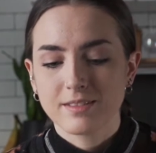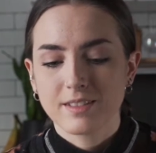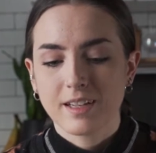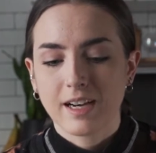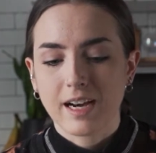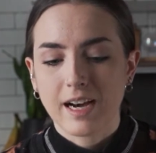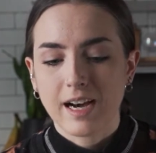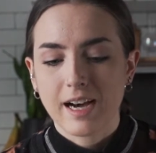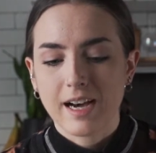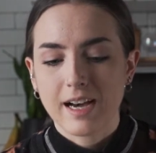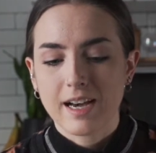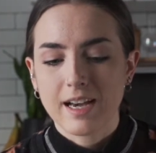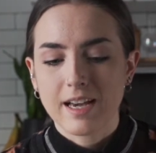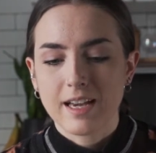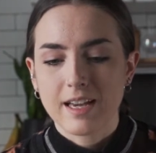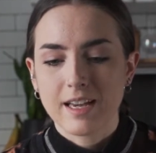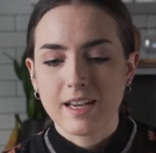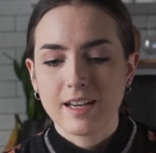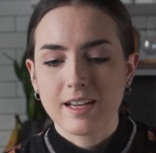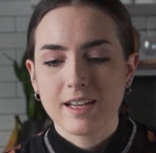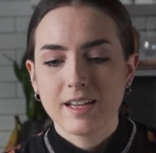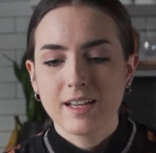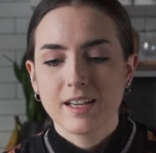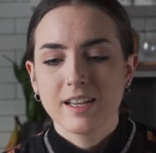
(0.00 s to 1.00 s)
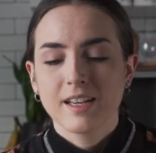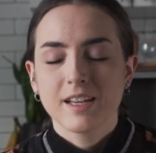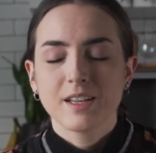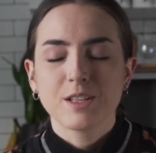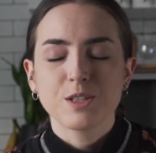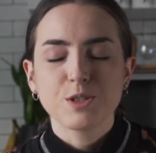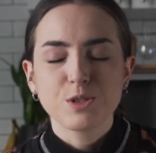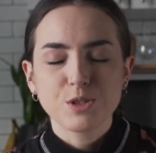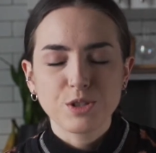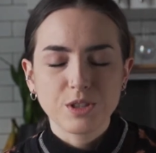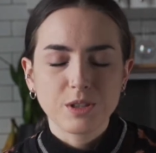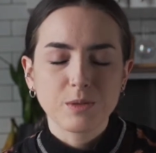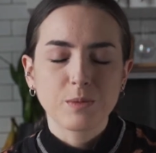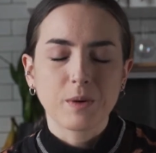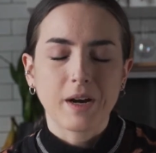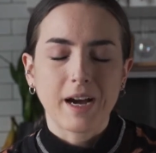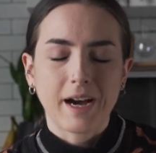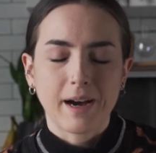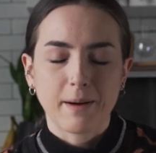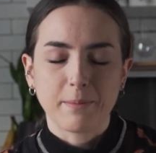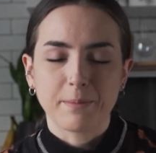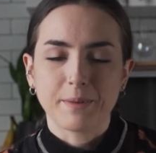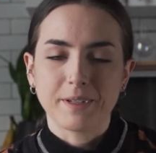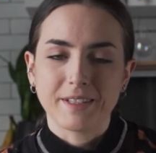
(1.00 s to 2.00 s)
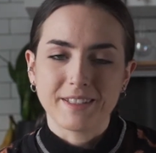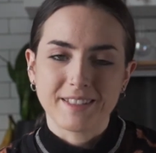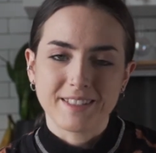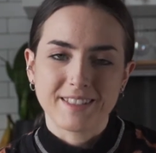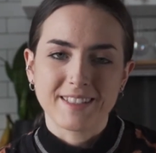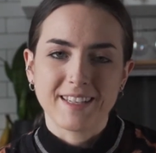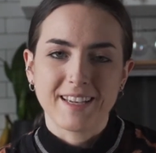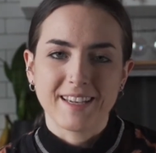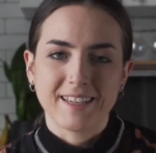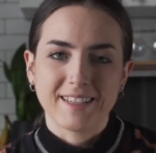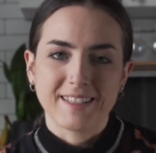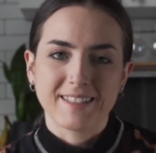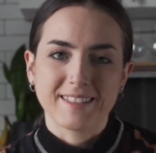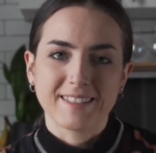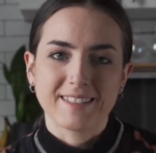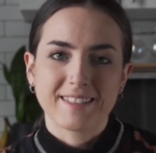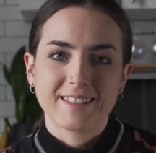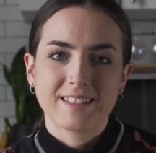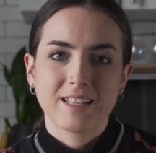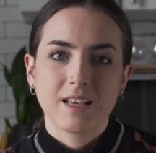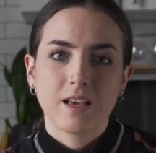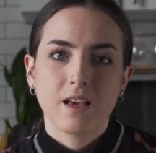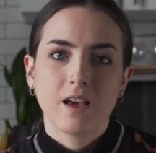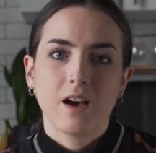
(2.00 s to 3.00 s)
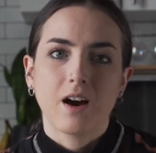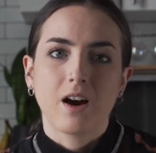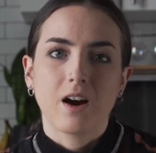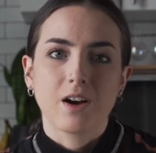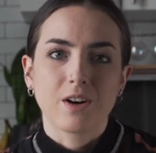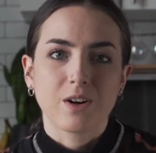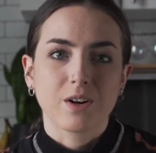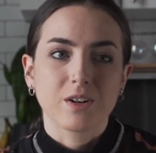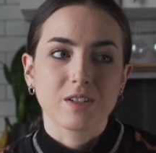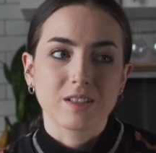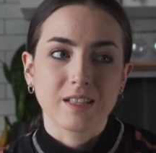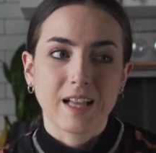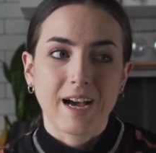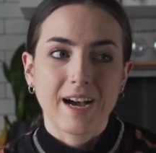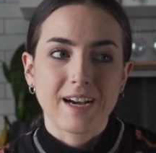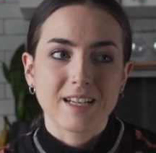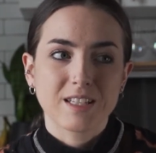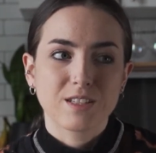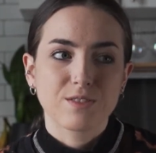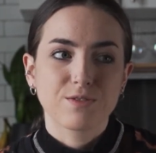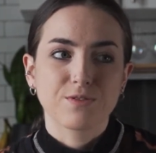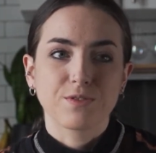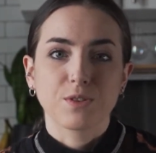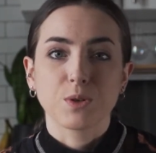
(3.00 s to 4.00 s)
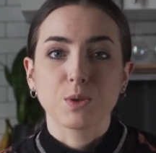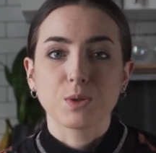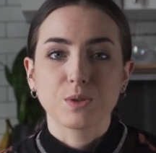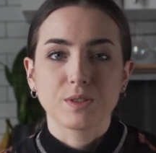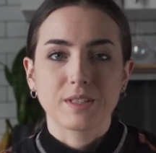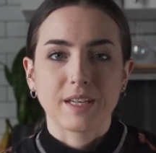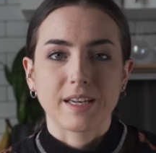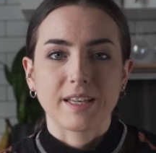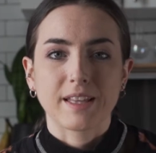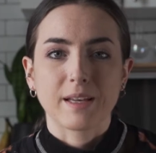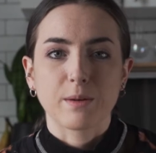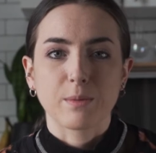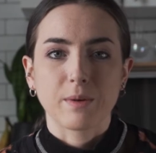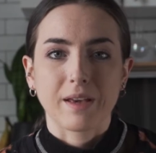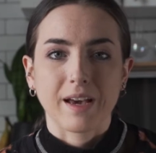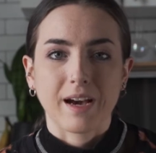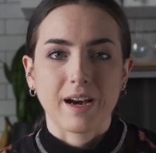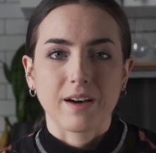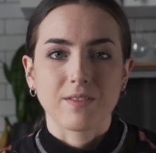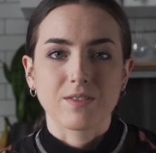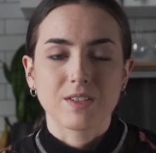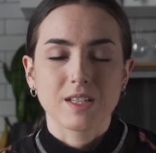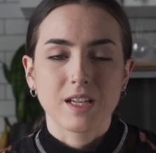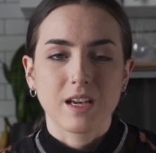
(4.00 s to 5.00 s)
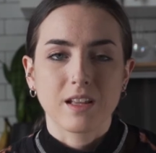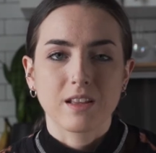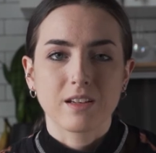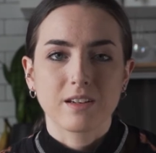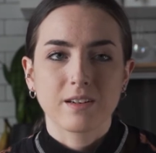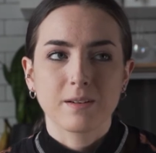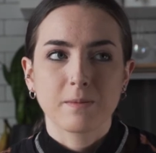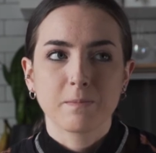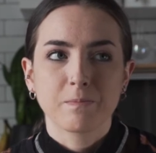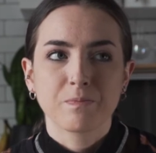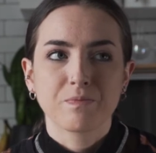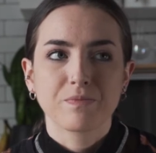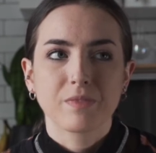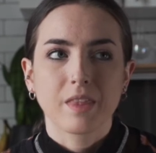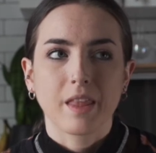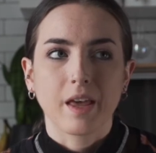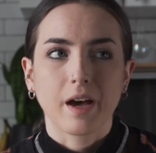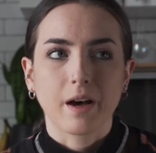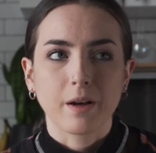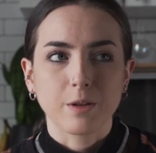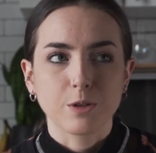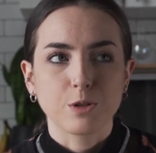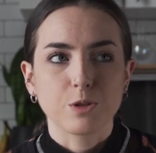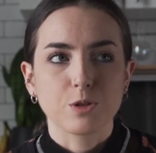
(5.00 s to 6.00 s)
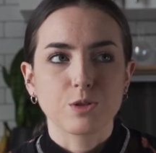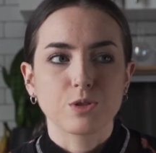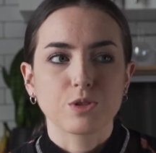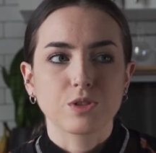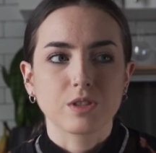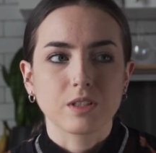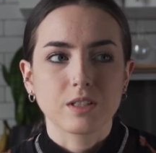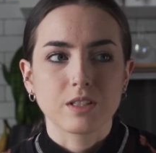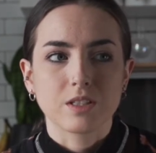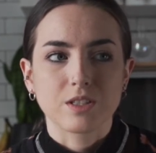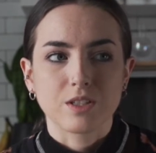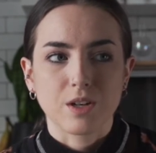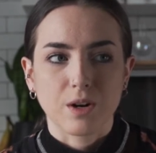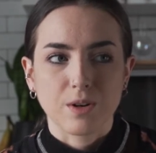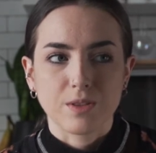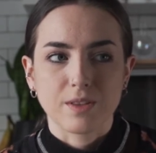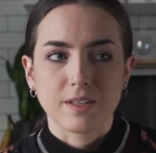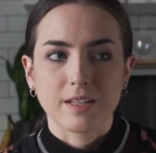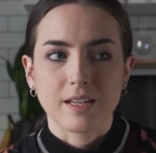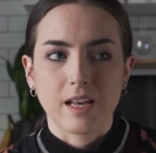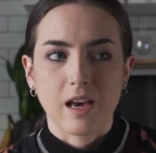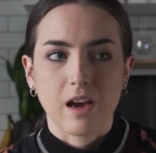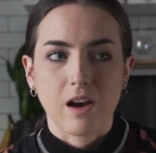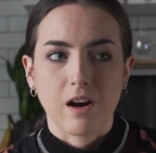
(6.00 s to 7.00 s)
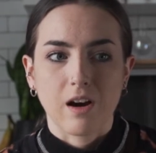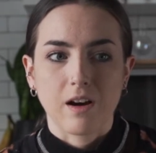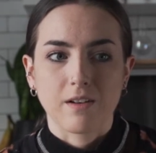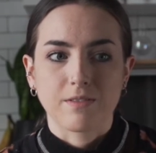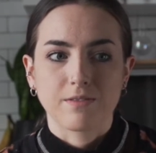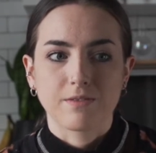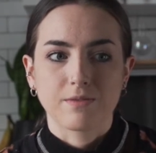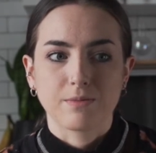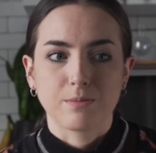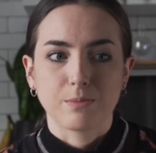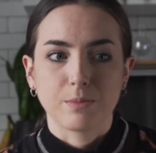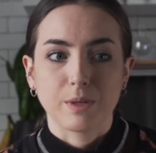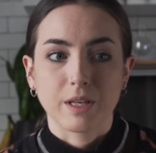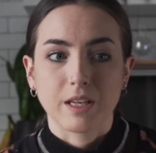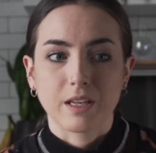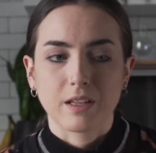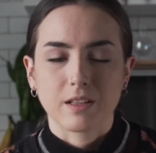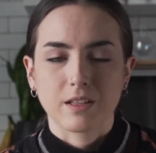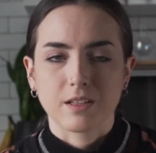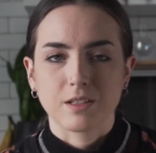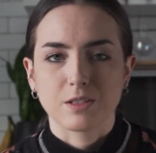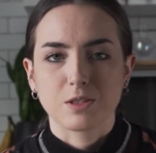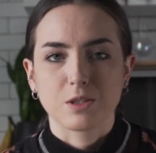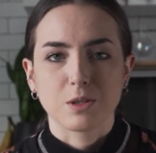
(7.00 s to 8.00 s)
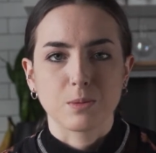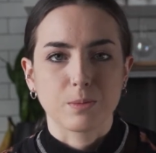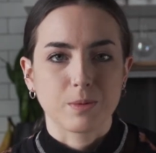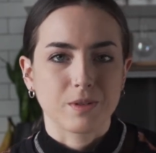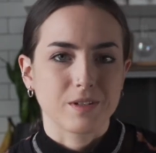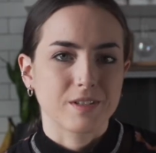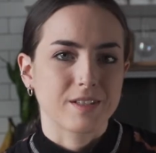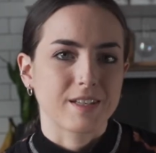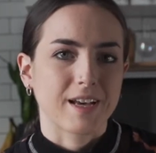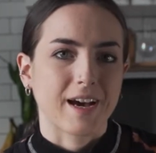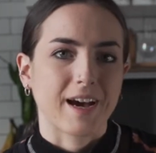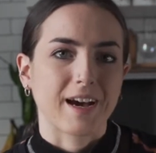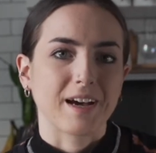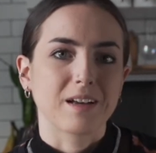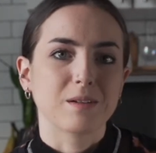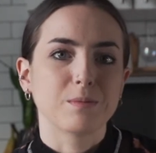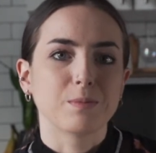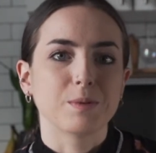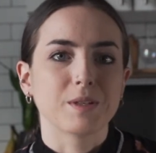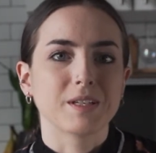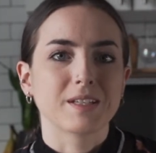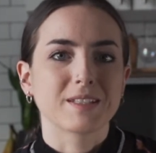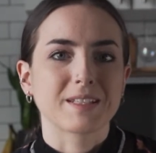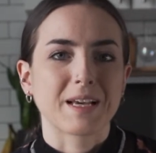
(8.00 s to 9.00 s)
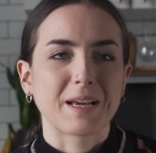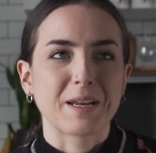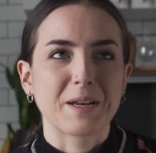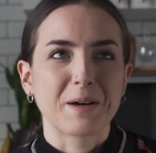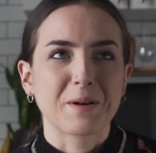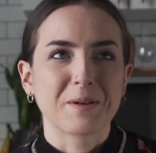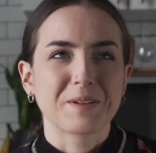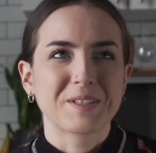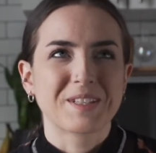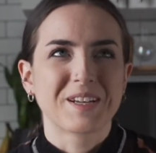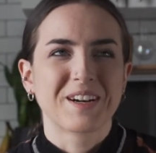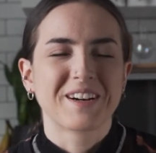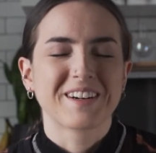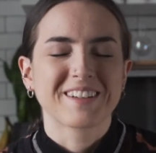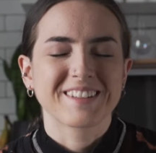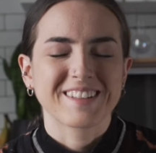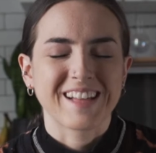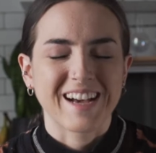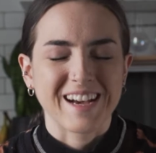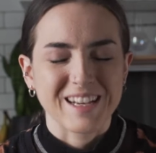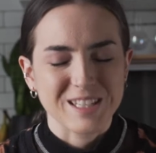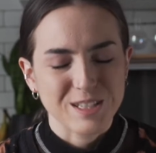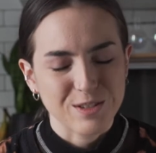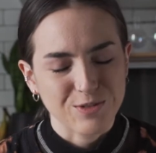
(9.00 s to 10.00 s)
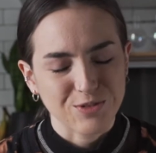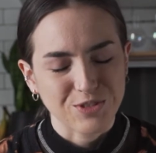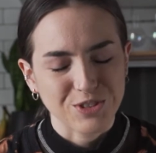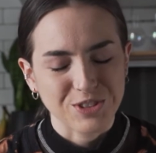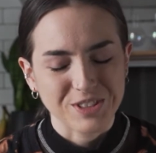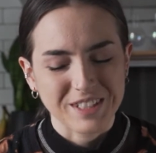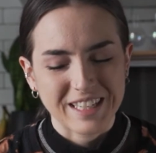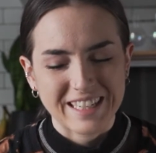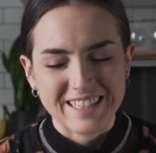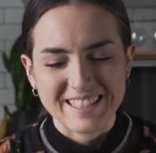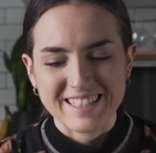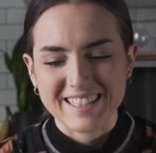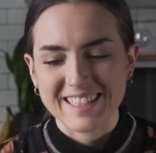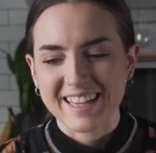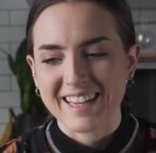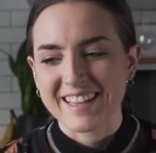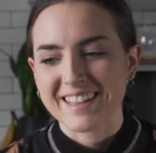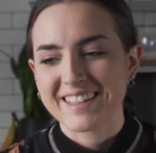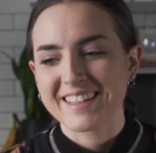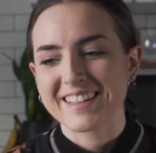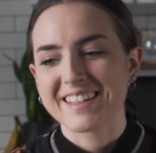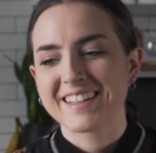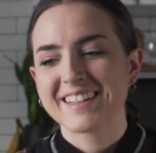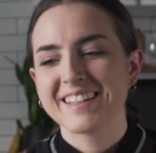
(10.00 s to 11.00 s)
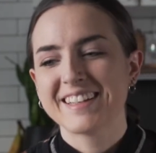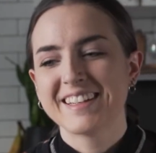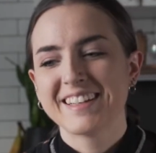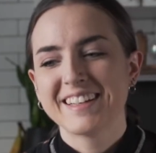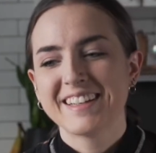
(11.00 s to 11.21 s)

I usually what happens is on our last full day that we have together I'll usually start the day off being like super sad because I know it's our last full day together.